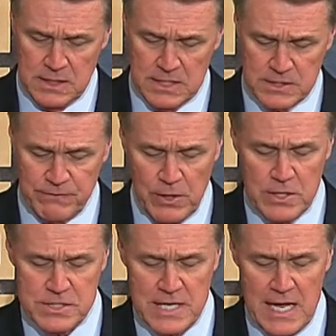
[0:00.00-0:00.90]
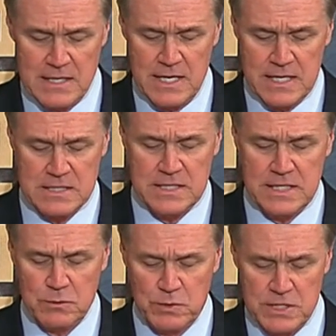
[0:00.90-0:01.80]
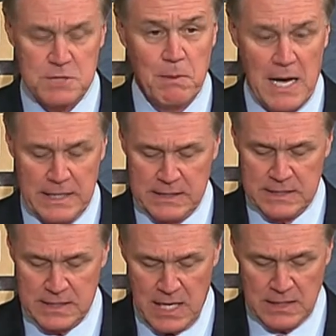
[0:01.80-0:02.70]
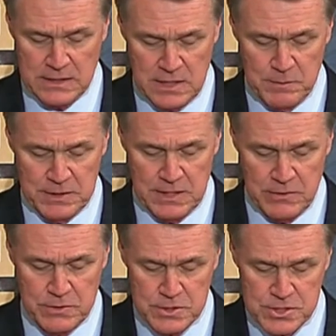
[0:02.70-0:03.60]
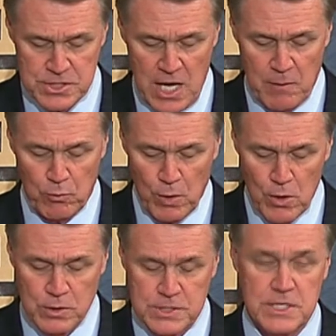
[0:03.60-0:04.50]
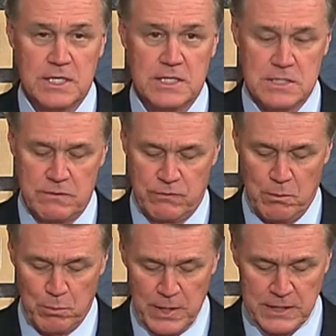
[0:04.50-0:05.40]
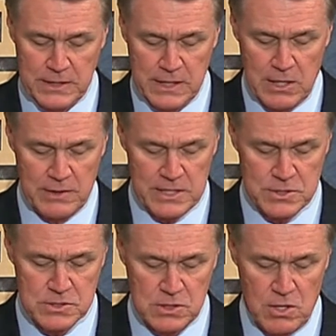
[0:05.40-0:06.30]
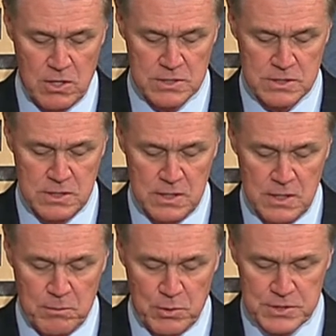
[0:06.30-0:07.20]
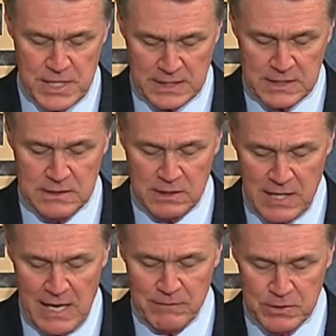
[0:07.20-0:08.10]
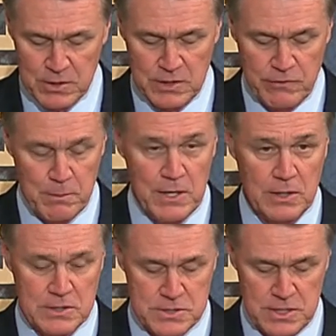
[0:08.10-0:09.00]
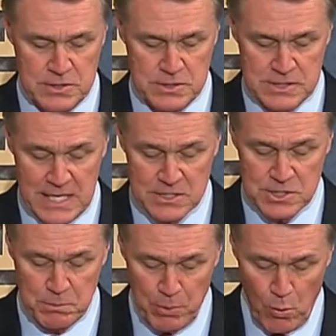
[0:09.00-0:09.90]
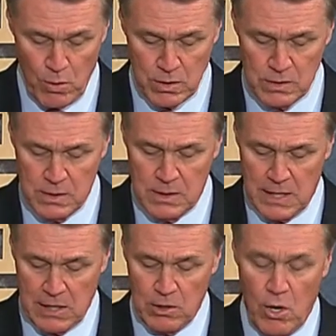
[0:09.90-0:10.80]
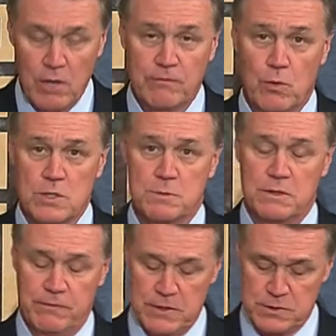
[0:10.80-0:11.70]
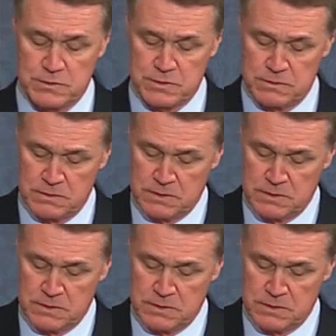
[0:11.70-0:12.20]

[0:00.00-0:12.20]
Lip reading: It's a very sad day indeed when this body cannot come together to stop rogue cities from breaking our nation's laws, protecting the livelihood of American citizens, and support our law enforcement officials.